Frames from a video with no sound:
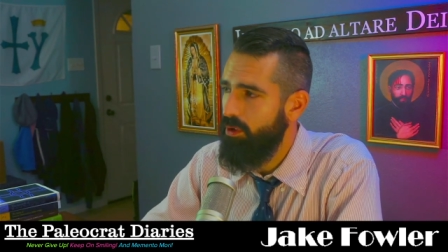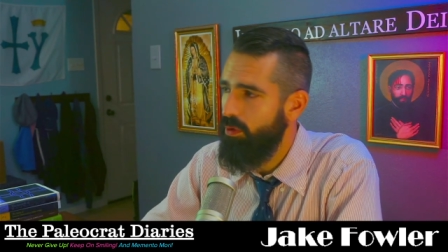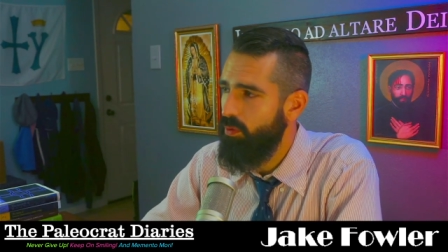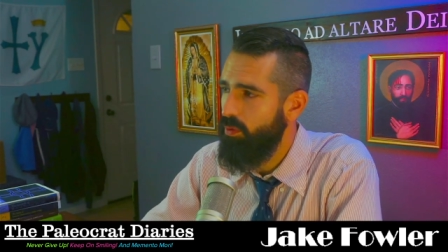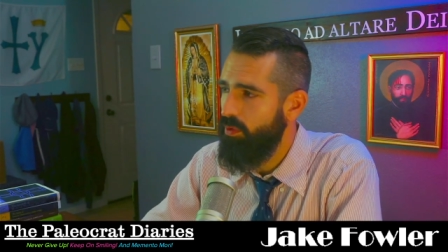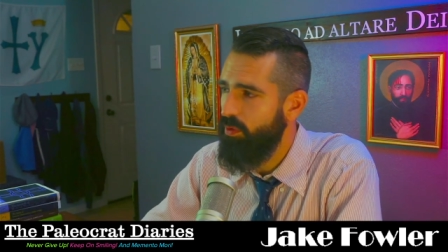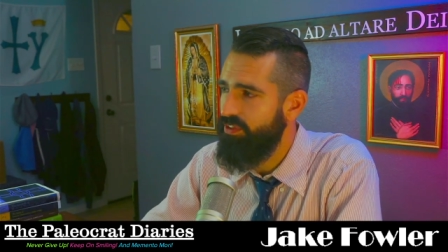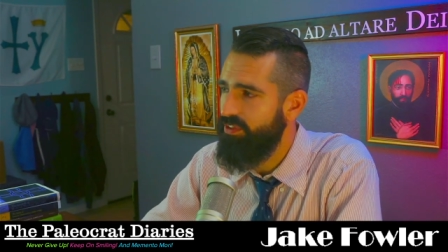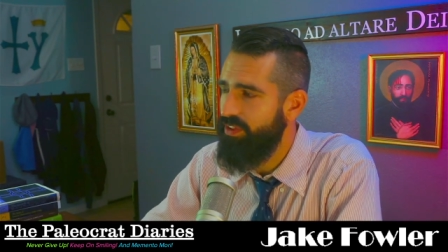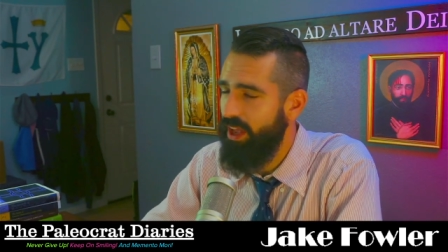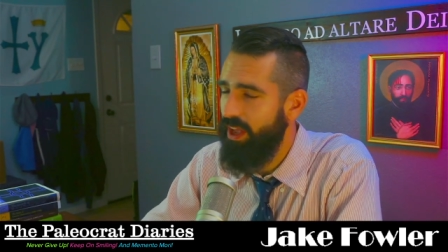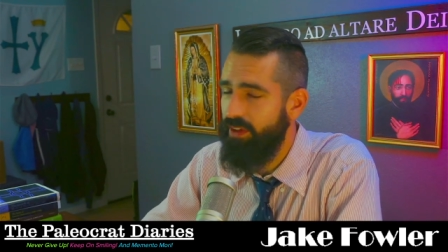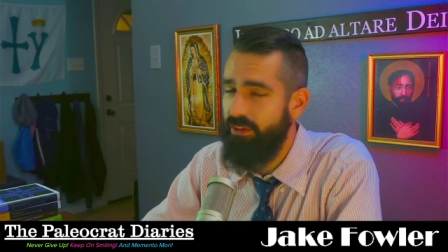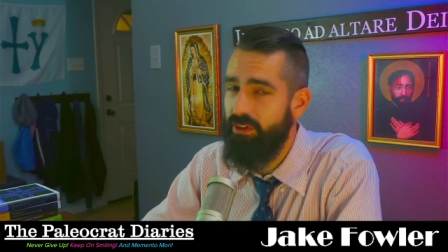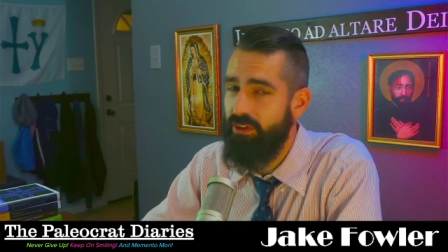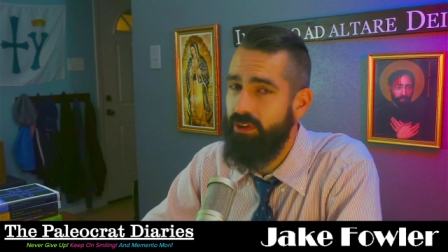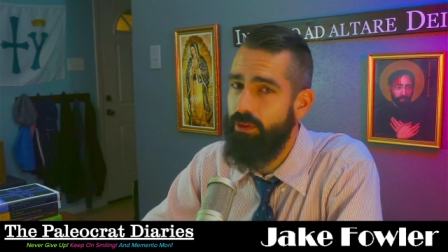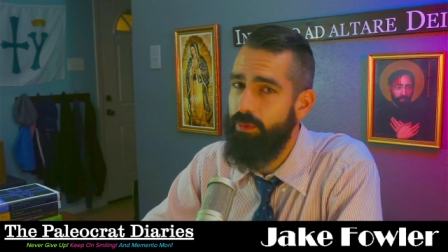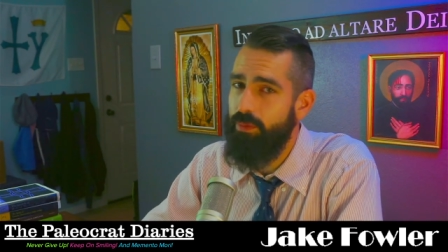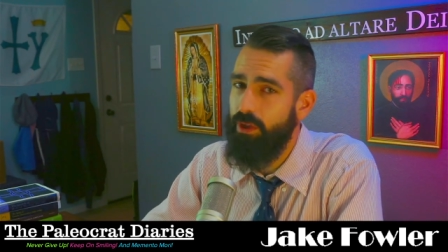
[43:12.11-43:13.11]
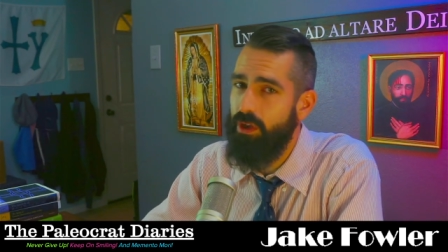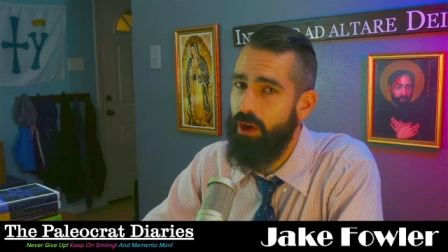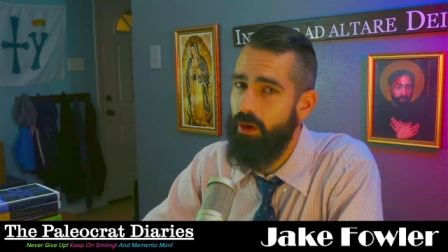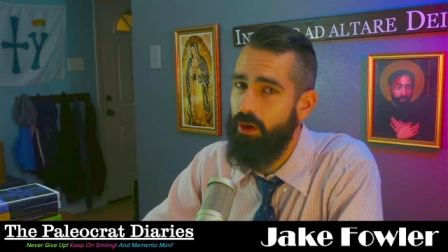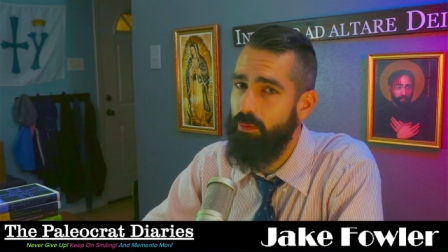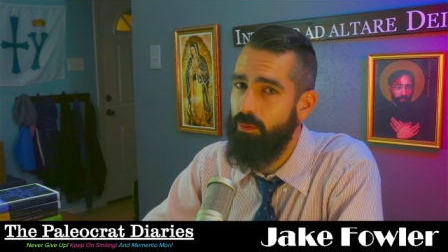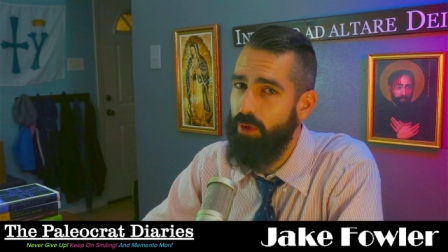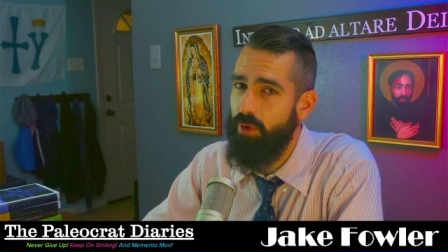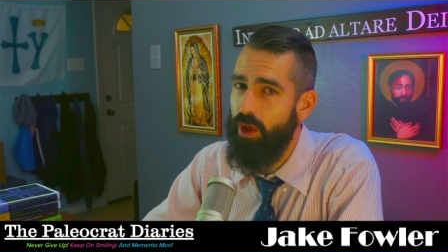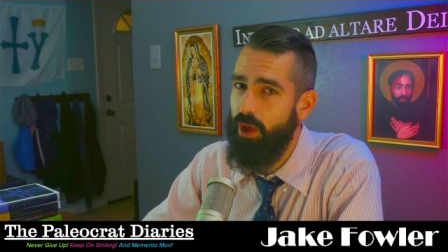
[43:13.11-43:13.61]
was destined to
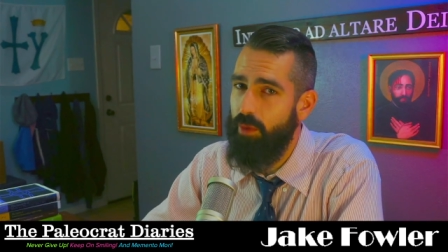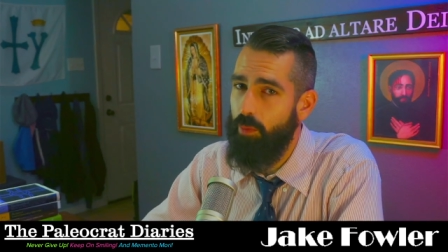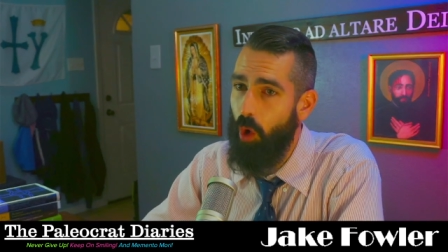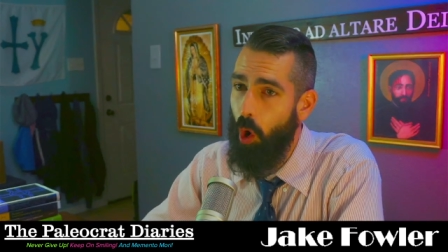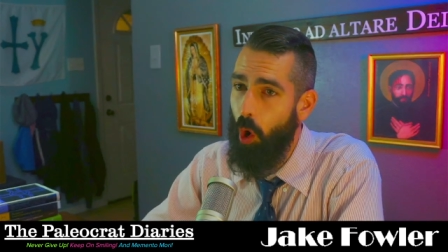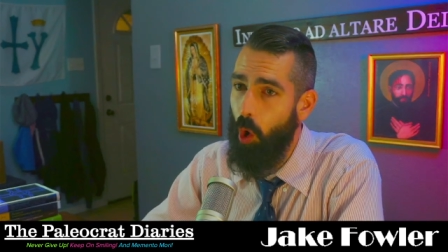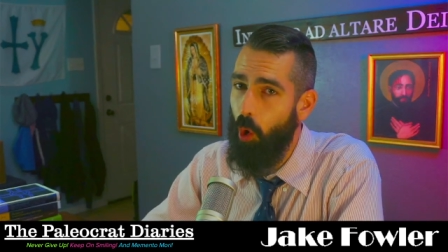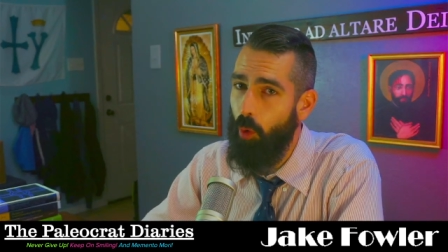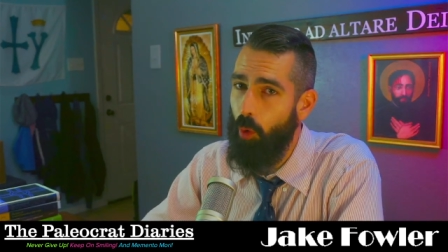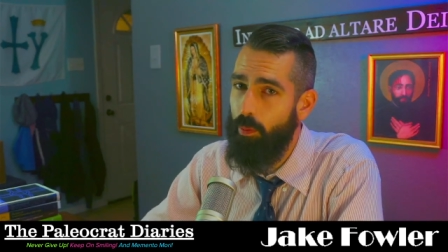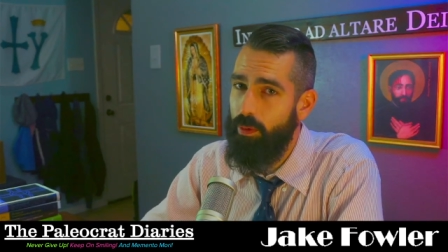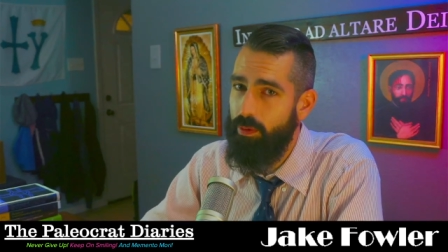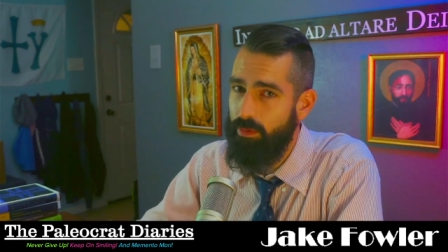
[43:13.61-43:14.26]
become a pope